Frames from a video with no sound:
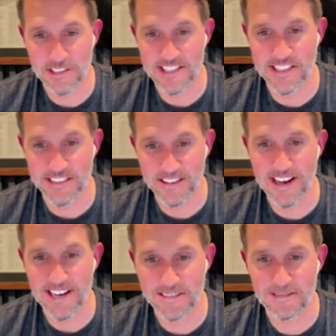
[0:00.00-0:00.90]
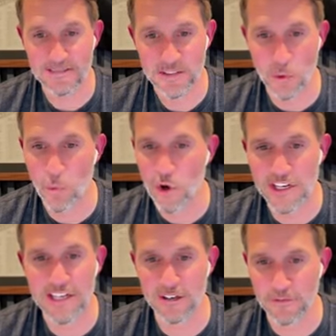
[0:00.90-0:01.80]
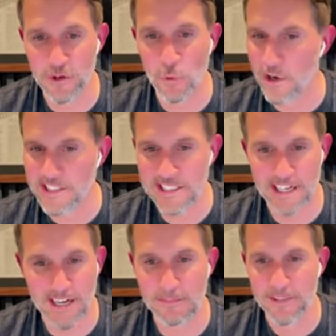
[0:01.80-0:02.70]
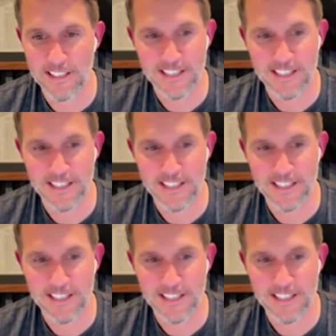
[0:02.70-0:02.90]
to listen to that to one interview one time